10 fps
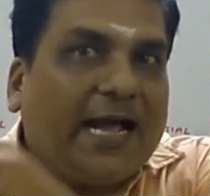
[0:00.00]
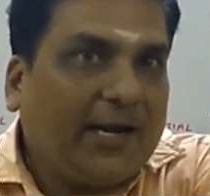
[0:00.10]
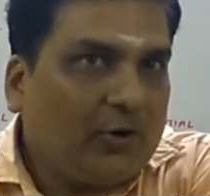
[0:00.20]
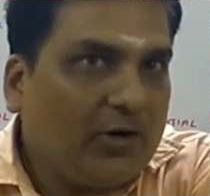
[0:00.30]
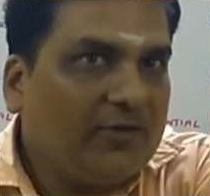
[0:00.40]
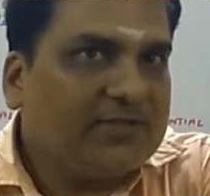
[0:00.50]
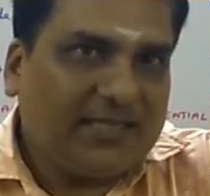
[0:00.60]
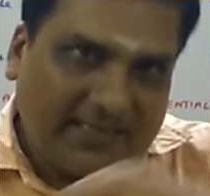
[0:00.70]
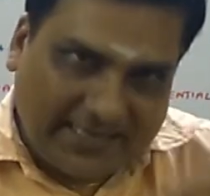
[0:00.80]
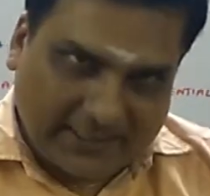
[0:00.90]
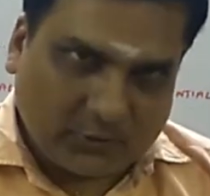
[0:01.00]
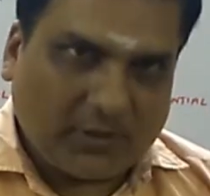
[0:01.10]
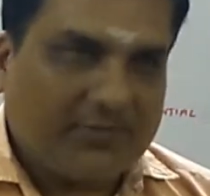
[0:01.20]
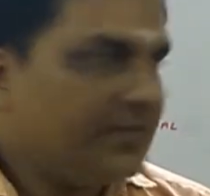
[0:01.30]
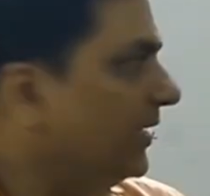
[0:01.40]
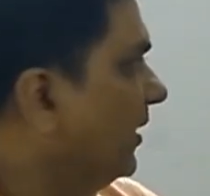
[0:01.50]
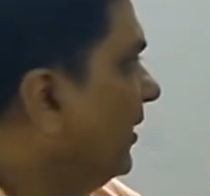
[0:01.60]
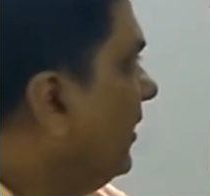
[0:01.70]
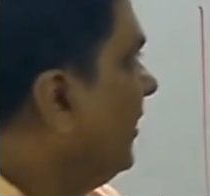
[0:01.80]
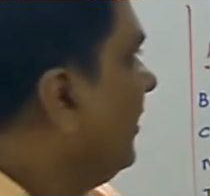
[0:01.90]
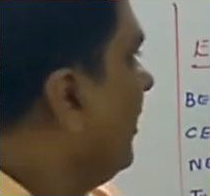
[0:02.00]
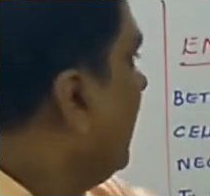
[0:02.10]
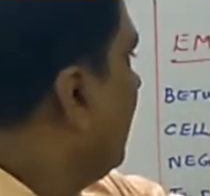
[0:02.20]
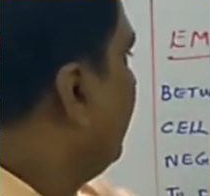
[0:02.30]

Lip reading: anode of cell and cathode of the